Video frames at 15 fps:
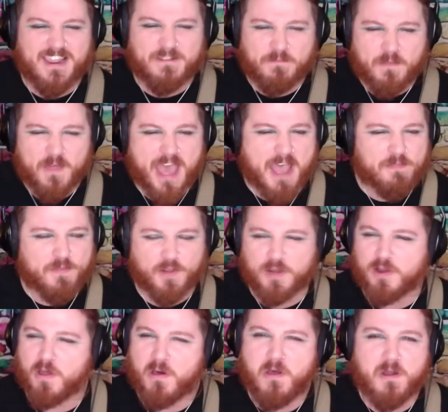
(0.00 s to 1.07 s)
that the
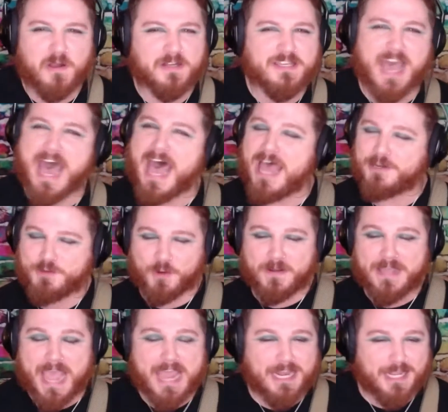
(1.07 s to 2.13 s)
Lord God
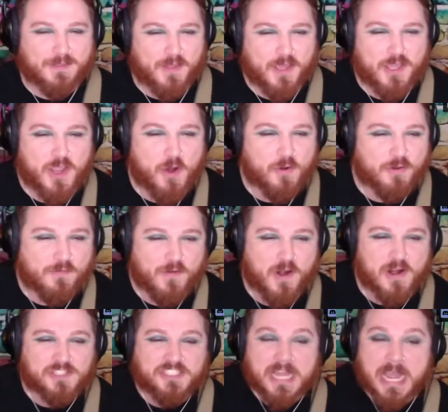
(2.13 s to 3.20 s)
created the
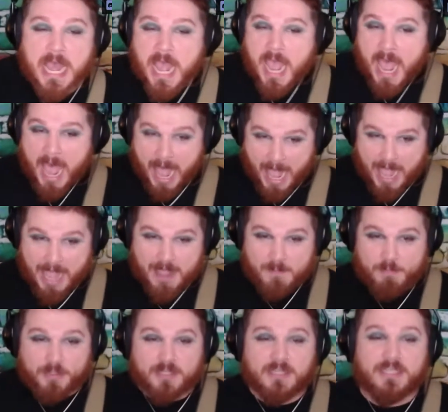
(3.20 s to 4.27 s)
universe. I
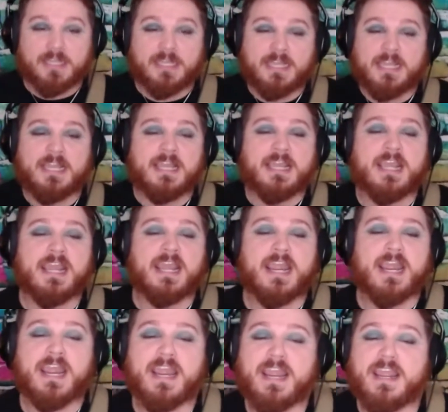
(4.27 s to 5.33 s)

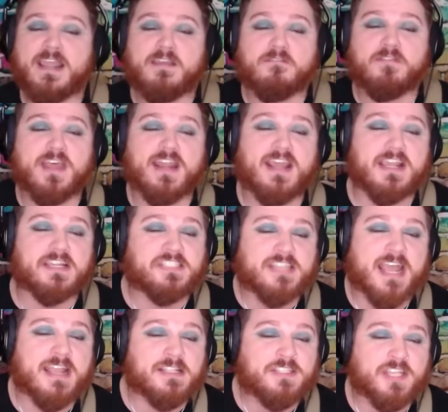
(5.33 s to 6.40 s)
believe that He
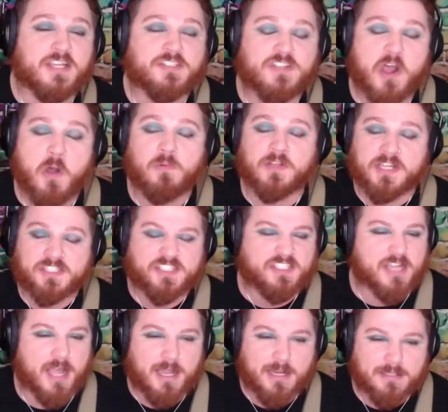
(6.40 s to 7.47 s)
sent His only
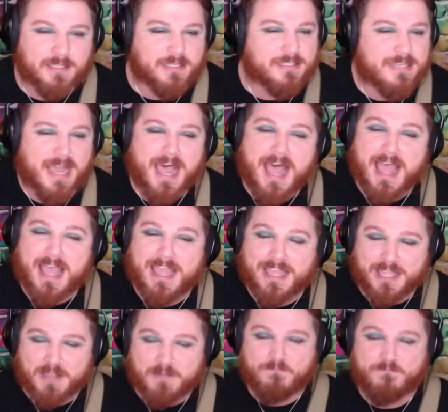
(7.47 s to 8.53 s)
Son to
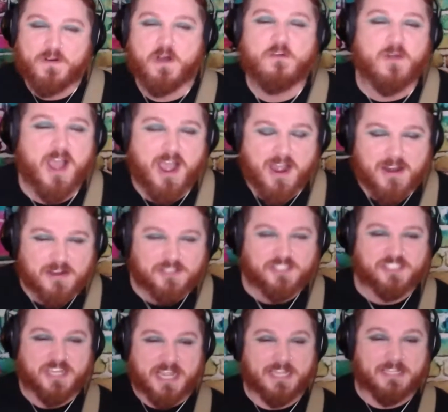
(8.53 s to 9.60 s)
die for our
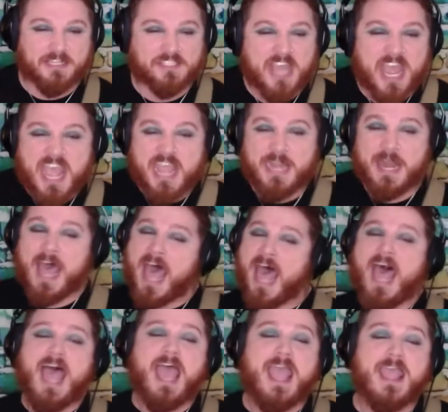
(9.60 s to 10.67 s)
sins. And
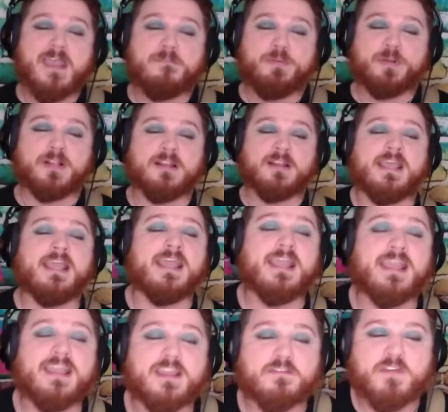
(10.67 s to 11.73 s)
I
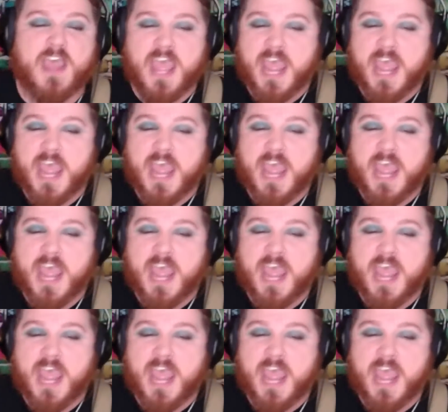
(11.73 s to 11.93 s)
believe